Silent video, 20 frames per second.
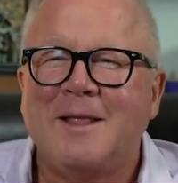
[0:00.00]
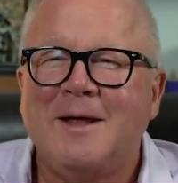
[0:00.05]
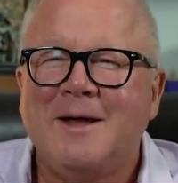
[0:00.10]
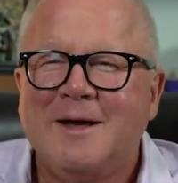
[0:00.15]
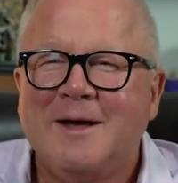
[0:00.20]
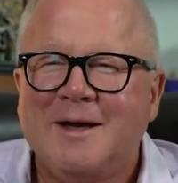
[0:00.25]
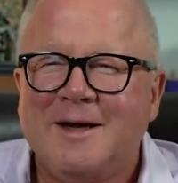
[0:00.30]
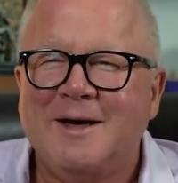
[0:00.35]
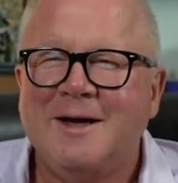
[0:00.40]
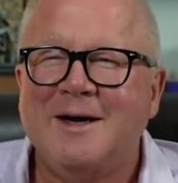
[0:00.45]

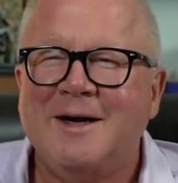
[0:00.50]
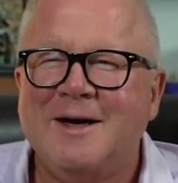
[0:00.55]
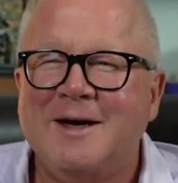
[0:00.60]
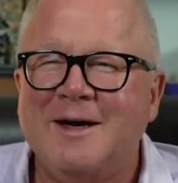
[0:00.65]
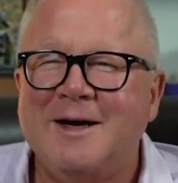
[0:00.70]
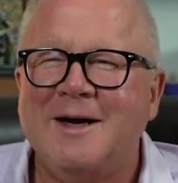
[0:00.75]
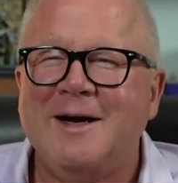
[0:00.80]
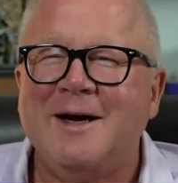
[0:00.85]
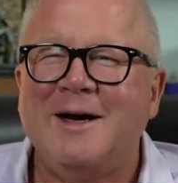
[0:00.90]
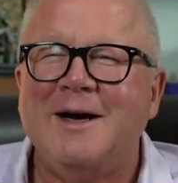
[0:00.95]
Play the
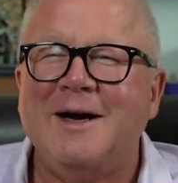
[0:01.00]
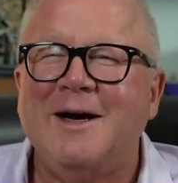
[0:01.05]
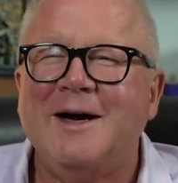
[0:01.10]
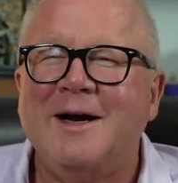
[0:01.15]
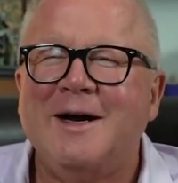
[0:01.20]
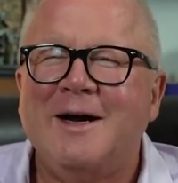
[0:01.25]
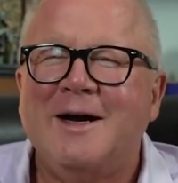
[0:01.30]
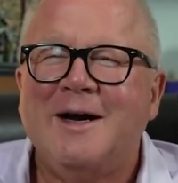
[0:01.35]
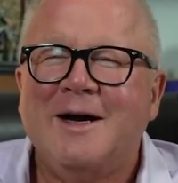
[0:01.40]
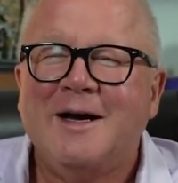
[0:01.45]
Kalimba.
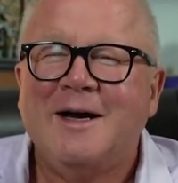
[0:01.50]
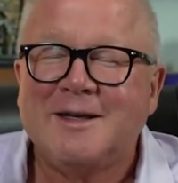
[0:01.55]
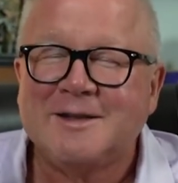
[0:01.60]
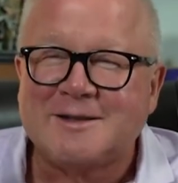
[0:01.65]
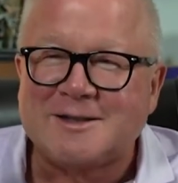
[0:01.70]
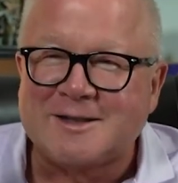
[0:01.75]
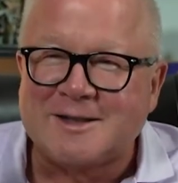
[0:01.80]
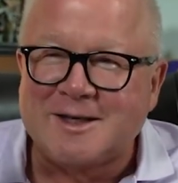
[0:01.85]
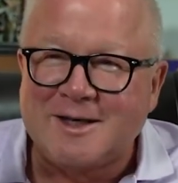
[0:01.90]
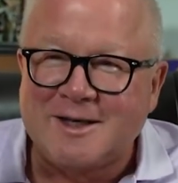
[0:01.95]
And
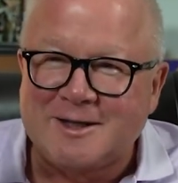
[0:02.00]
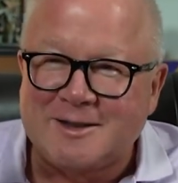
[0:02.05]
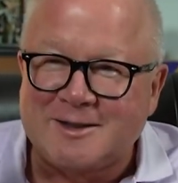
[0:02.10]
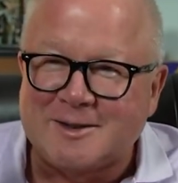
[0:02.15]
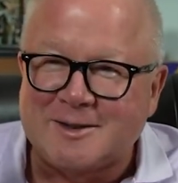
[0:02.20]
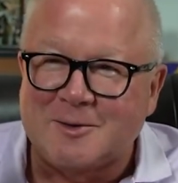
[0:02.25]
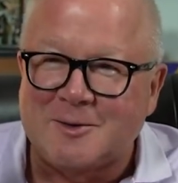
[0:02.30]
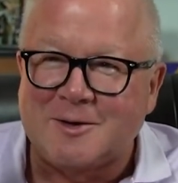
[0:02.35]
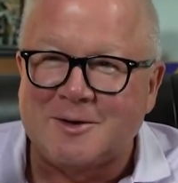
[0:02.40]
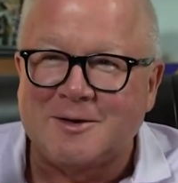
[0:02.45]
sing
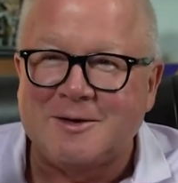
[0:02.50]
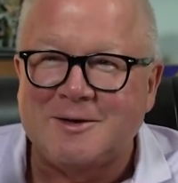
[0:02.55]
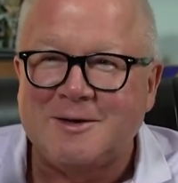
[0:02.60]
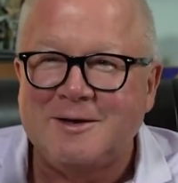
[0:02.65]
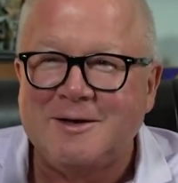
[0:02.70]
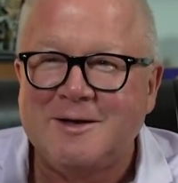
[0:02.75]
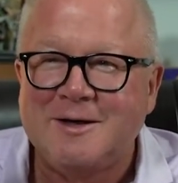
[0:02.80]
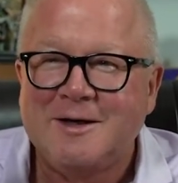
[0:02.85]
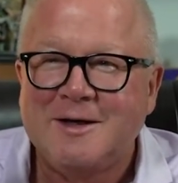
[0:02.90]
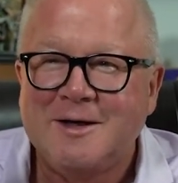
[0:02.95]
to her.
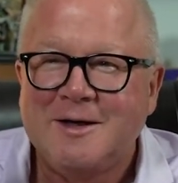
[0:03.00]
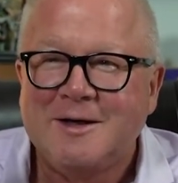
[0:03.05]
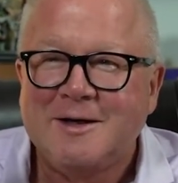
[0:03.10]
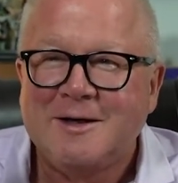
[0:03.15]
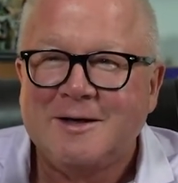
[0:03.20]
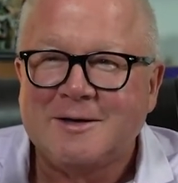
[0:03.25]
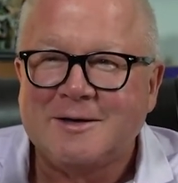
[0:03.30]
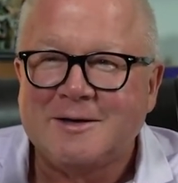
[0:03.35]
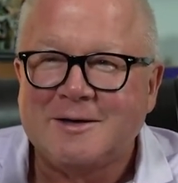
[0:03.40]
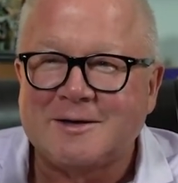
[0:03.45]

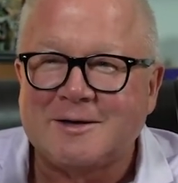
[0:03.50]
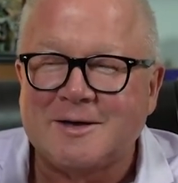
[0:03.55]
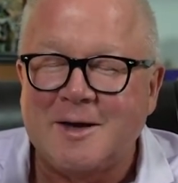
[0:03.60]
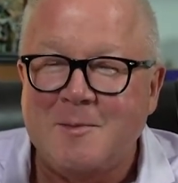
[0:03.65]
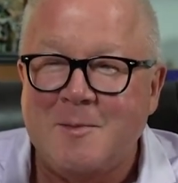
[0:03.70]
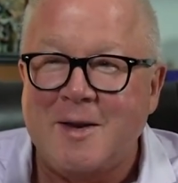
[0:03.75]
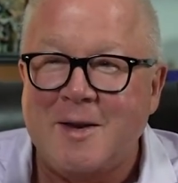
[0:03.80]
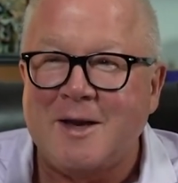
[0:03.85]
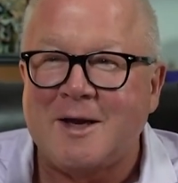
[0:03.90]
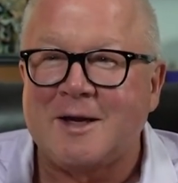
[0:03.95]
Mm. And
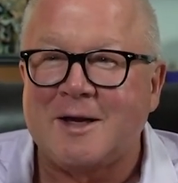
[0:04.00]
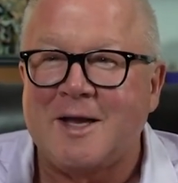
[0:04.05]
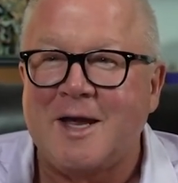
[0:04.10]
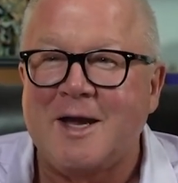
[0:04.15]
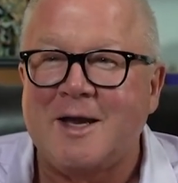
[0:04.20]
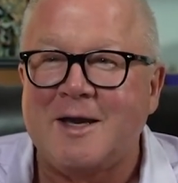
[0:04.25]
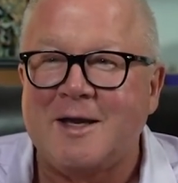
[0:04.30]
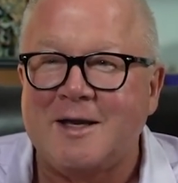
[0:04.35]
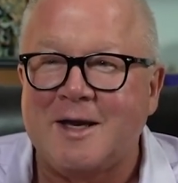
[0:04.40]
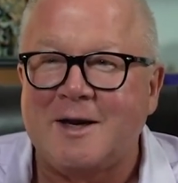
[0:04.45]
make a cake.
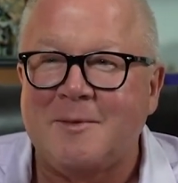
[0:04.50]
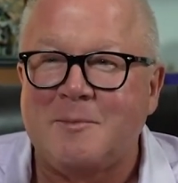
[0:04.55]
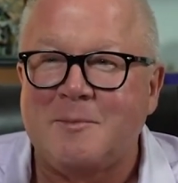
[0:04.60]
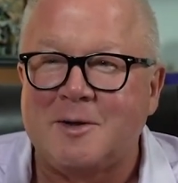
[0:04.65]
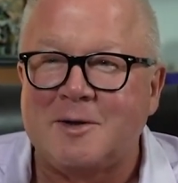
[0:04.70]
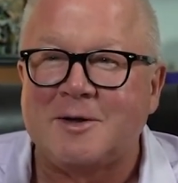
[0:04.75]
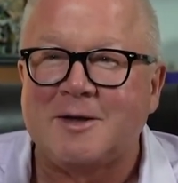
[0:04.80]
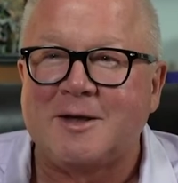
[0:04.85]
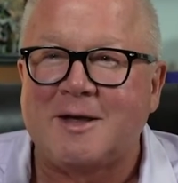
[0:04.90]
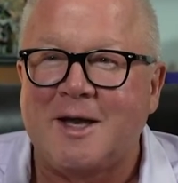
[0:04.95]
You got to
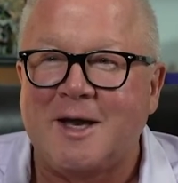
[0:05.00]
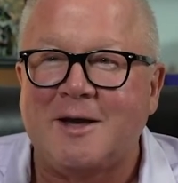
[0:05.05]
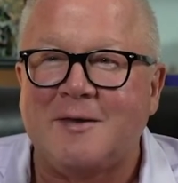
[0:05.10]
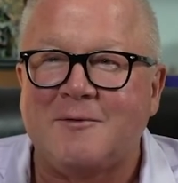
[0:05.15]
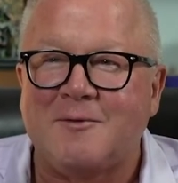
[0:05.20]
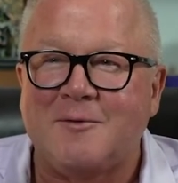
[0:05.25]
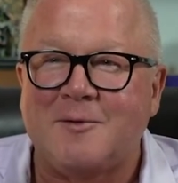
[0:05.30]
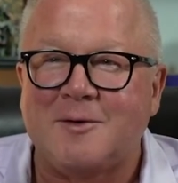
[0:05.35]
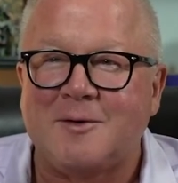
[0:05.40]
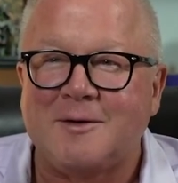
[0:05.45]
build a cake
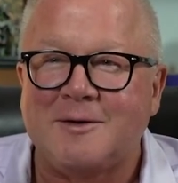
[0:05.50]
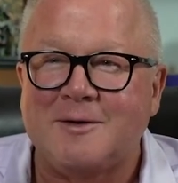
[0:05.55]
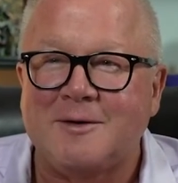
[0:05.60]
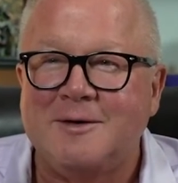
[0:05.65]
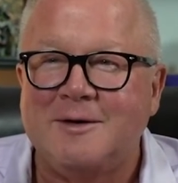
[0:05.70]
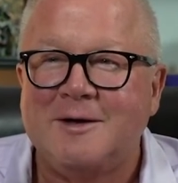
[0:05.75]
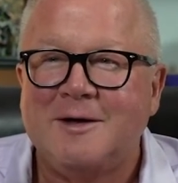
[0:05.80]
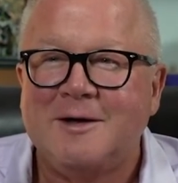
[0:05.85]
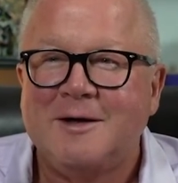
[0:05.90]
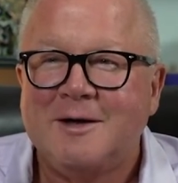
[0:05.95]
for...
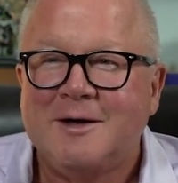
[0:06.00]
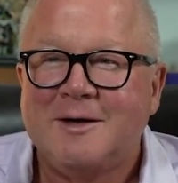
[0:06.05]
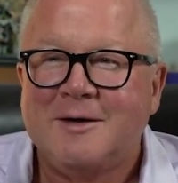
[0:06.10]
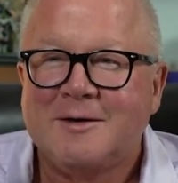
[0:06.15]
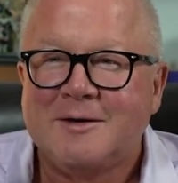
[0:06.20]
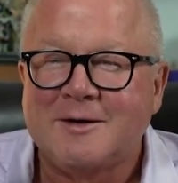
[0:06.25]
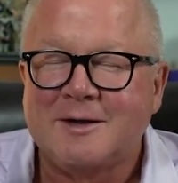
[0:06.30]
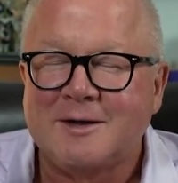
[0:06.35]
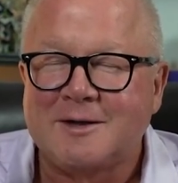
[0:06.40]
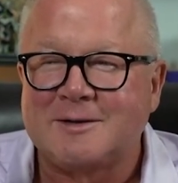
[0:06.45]
Oh.
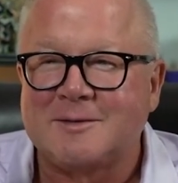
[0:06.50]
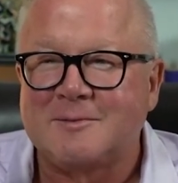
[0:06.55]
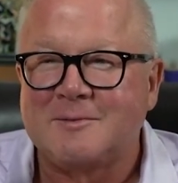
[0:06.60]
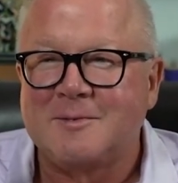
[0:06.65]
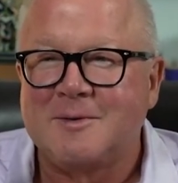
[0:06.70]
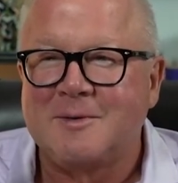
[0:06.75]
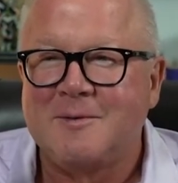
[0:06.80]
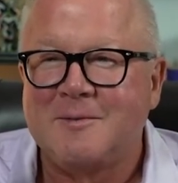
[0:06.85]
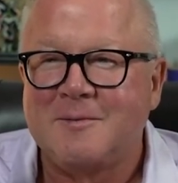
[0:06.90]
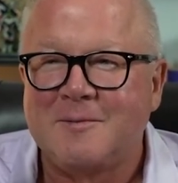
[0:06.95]
I am a
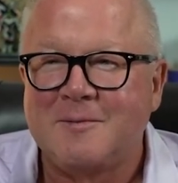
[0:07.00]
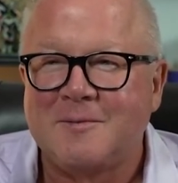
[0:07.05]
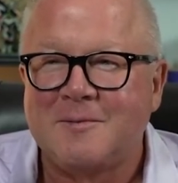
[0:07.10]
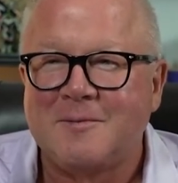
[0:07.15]
crooner.